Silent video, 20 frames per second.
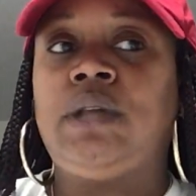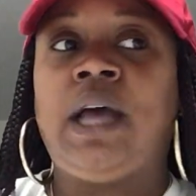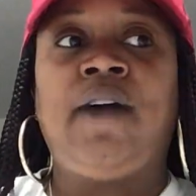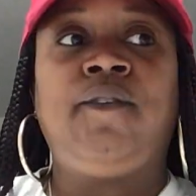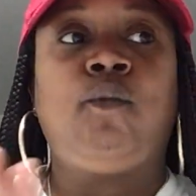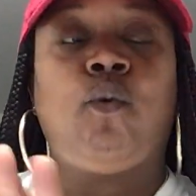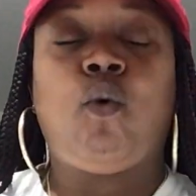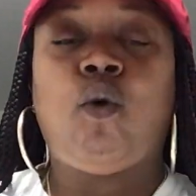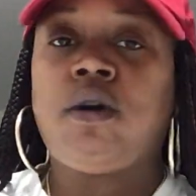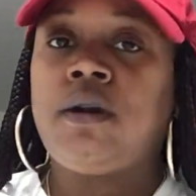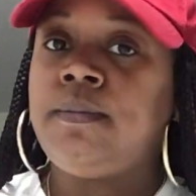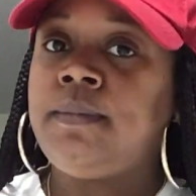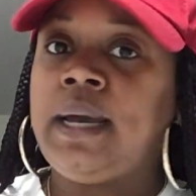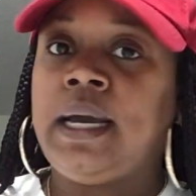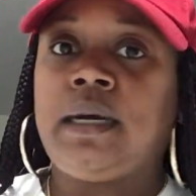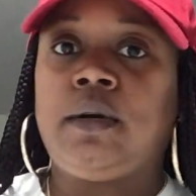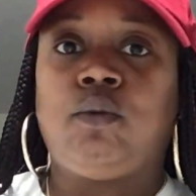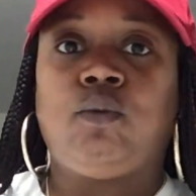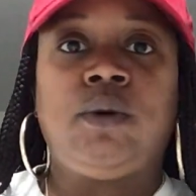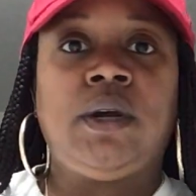I've worn them
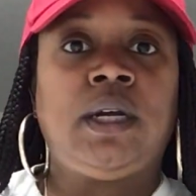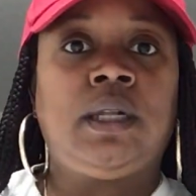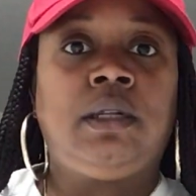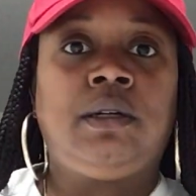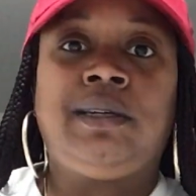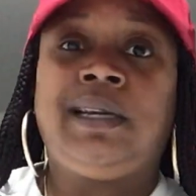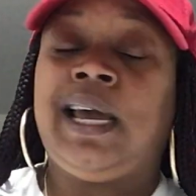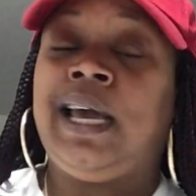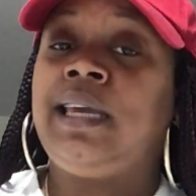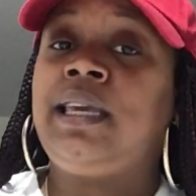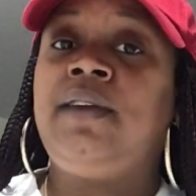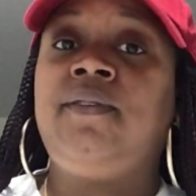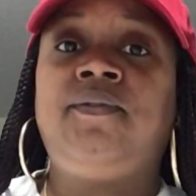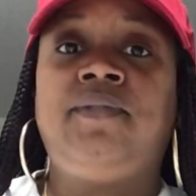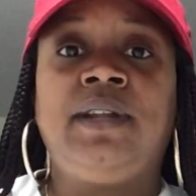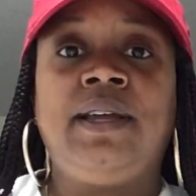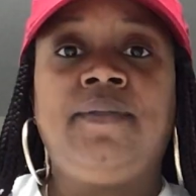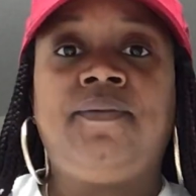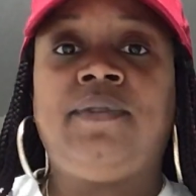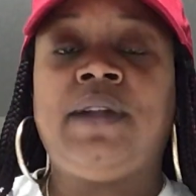like a regular Nike
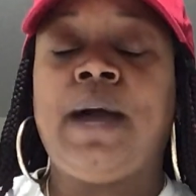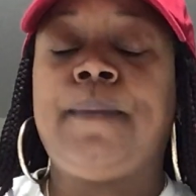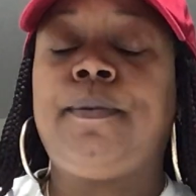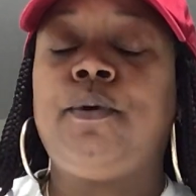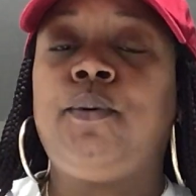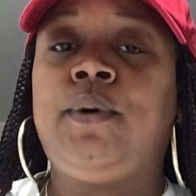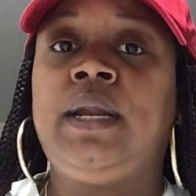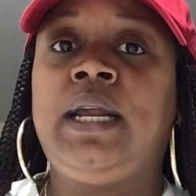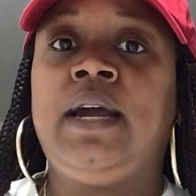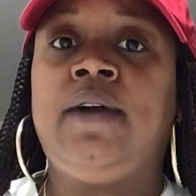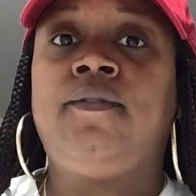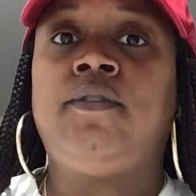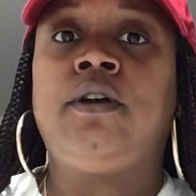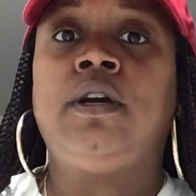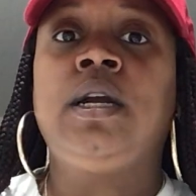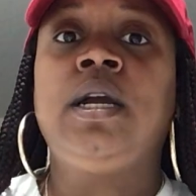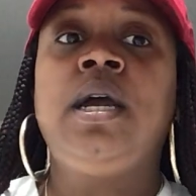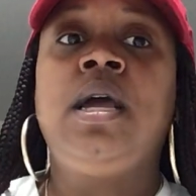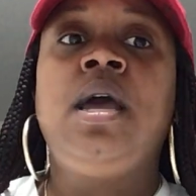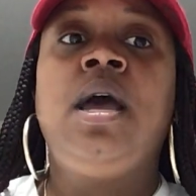flip-flop or
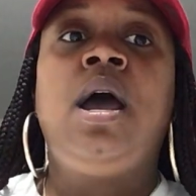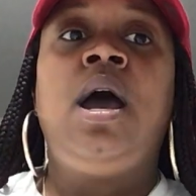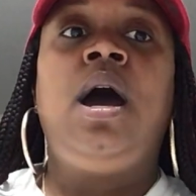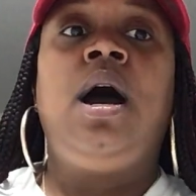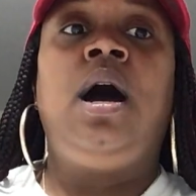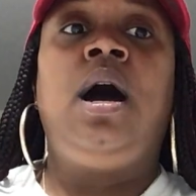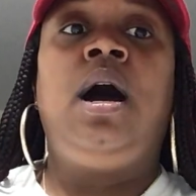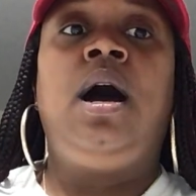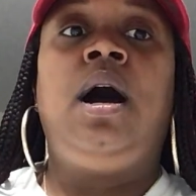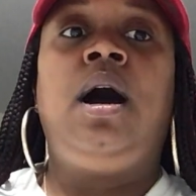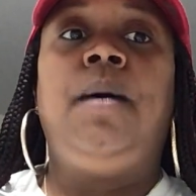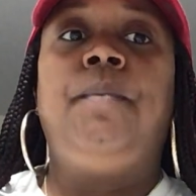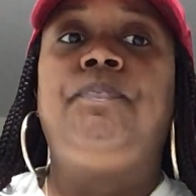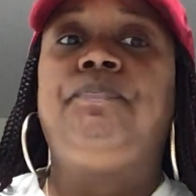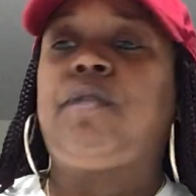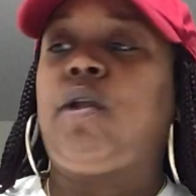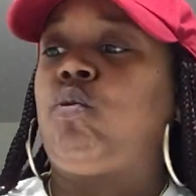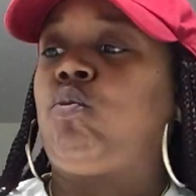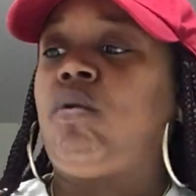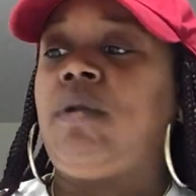whatever.
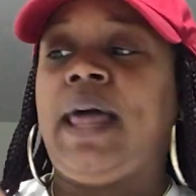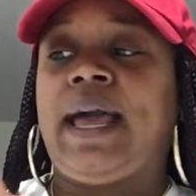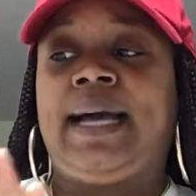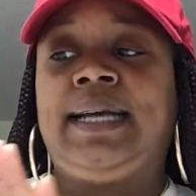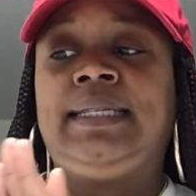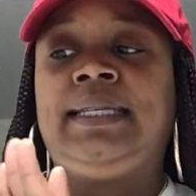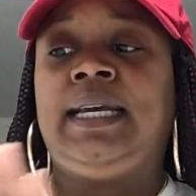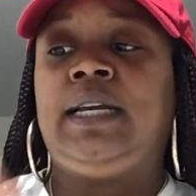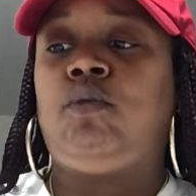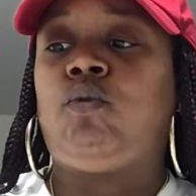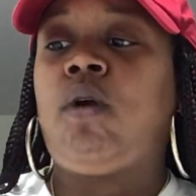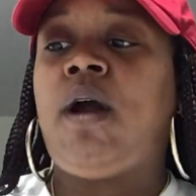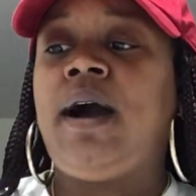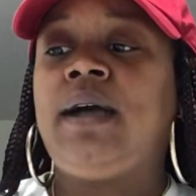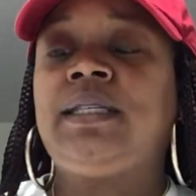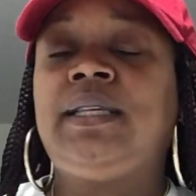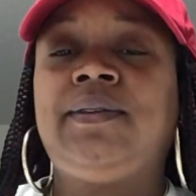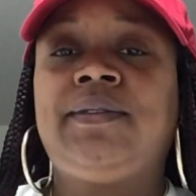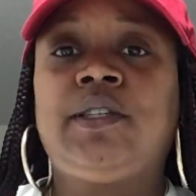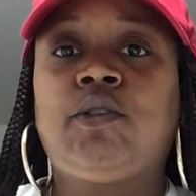Like I said,
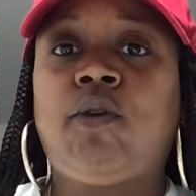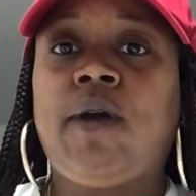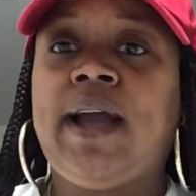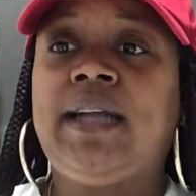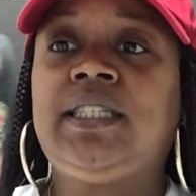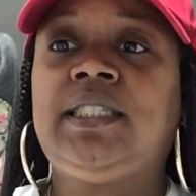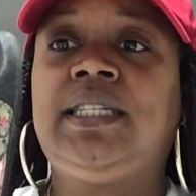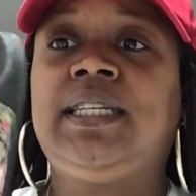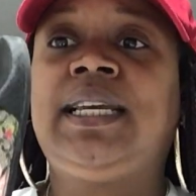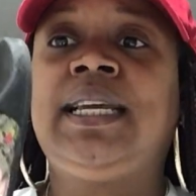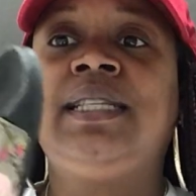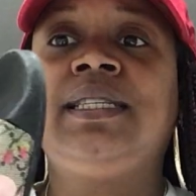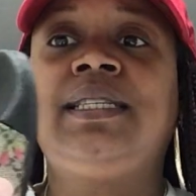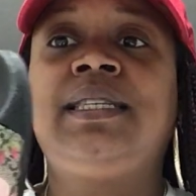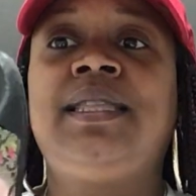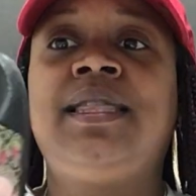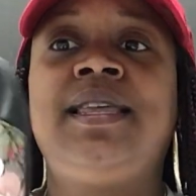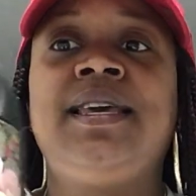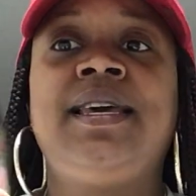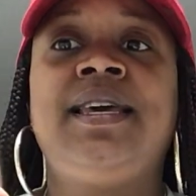rocks have scratched
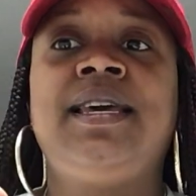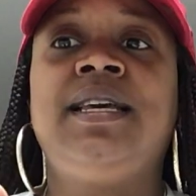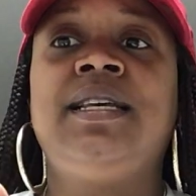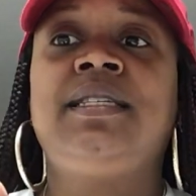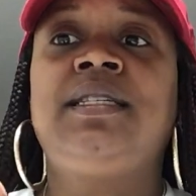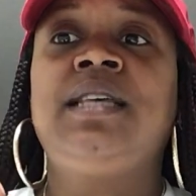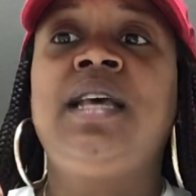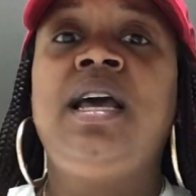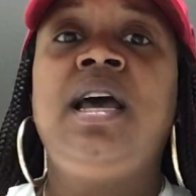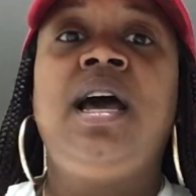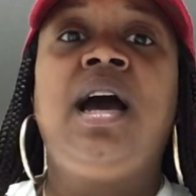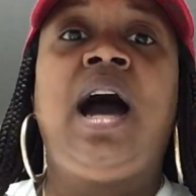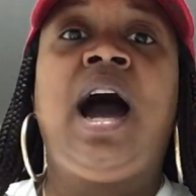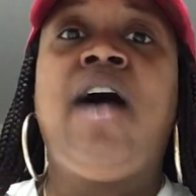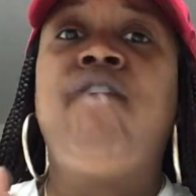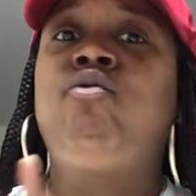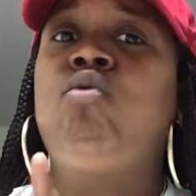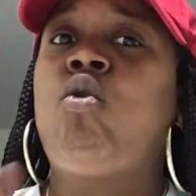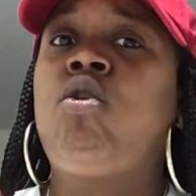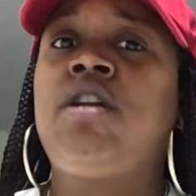against this.
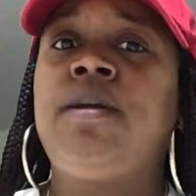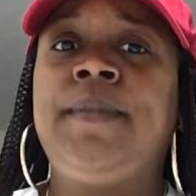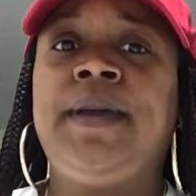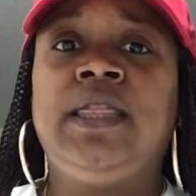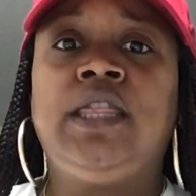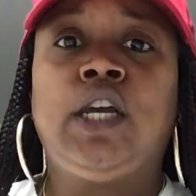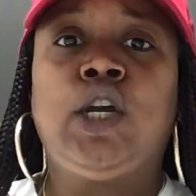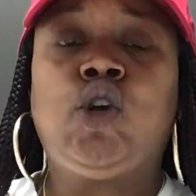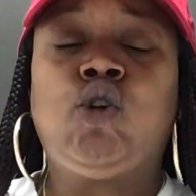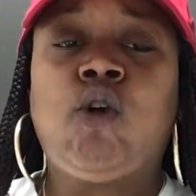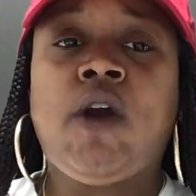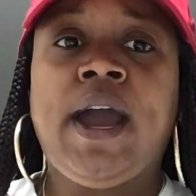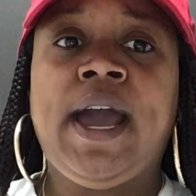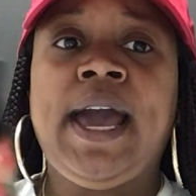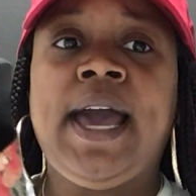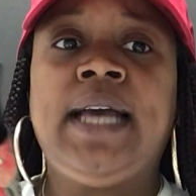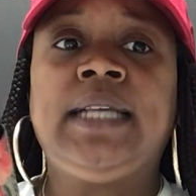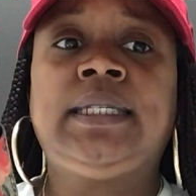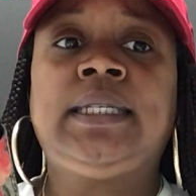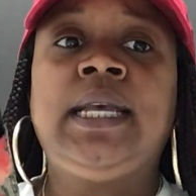I've worn them in the
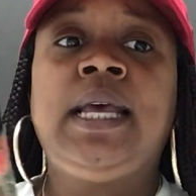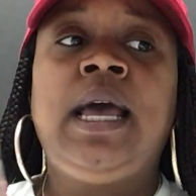grass.